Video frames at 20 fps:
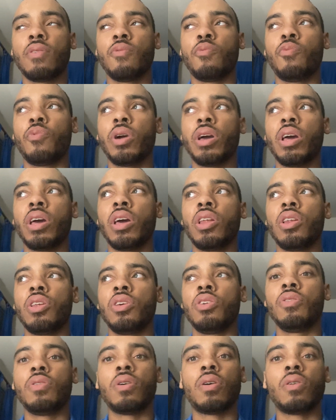when
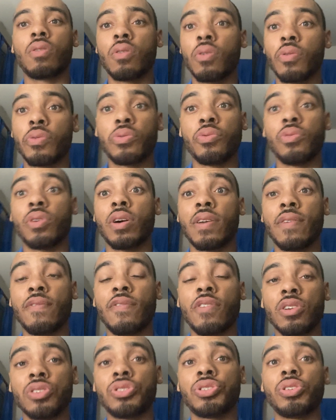you don't go through
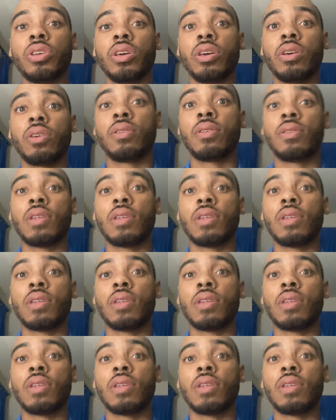adversity.